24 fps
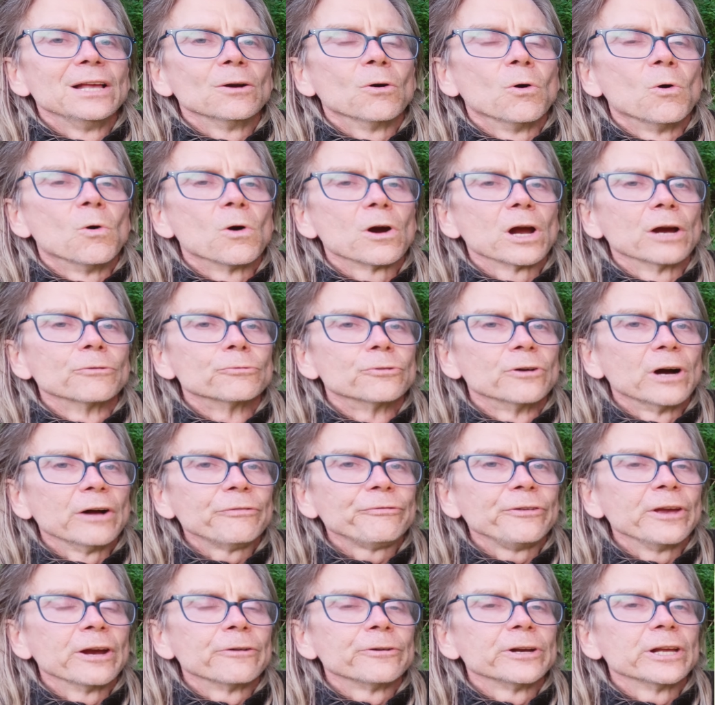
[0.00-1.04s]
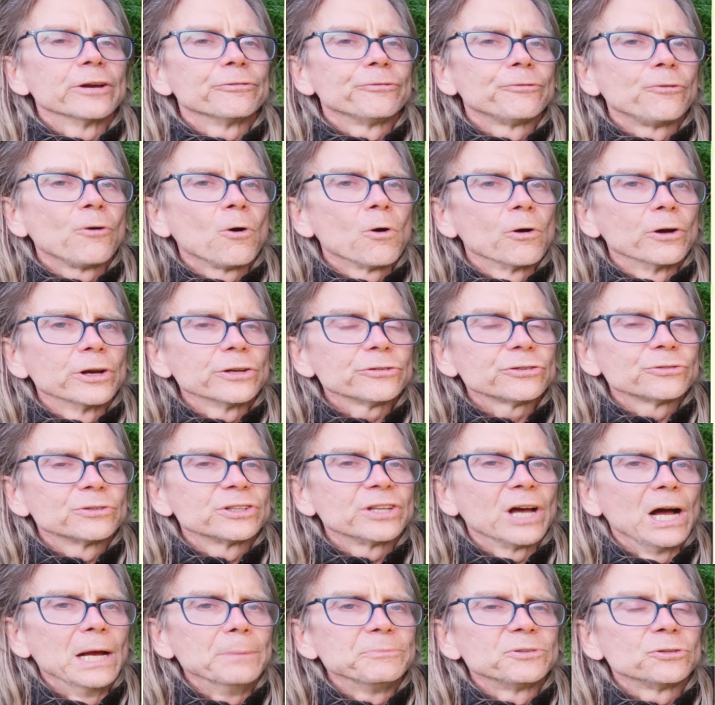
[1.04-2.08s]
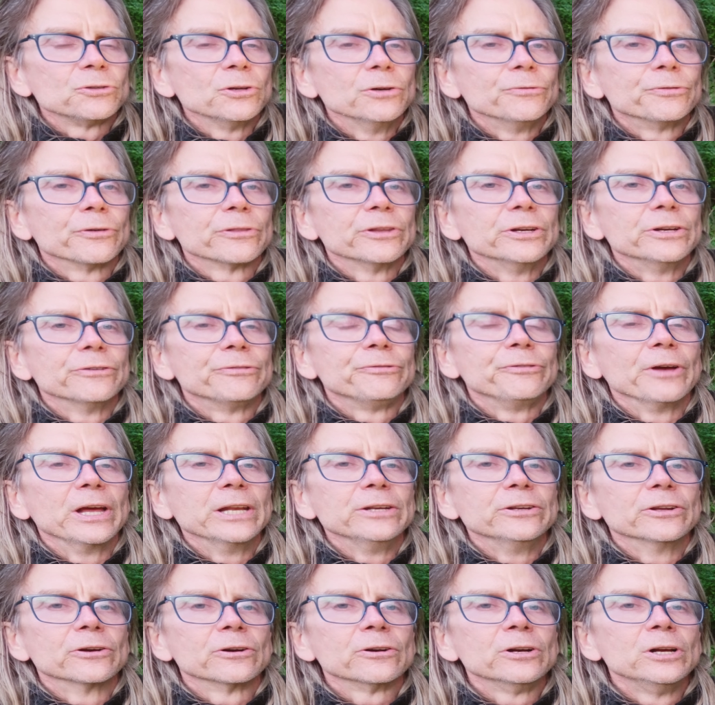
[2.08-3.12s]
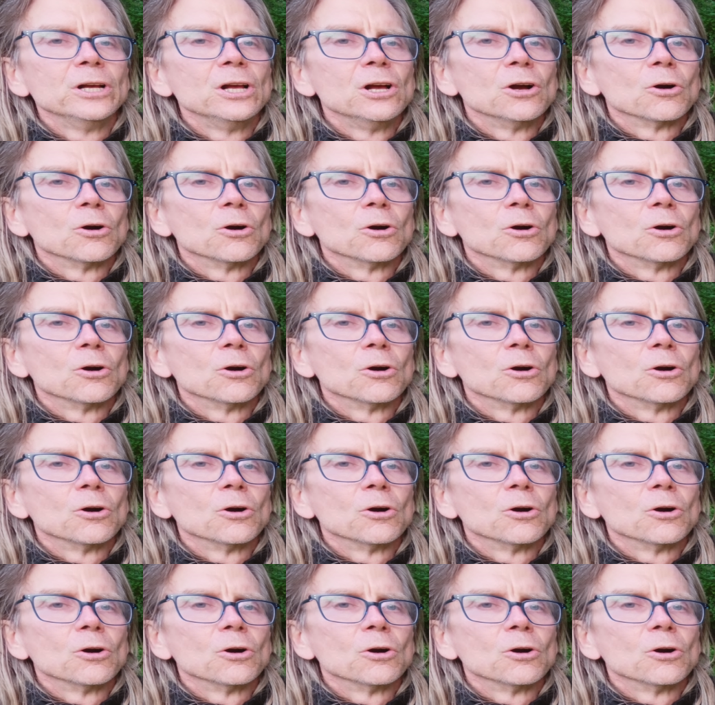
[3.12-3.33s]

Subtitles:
or a rough area forest, ×2 for the defender,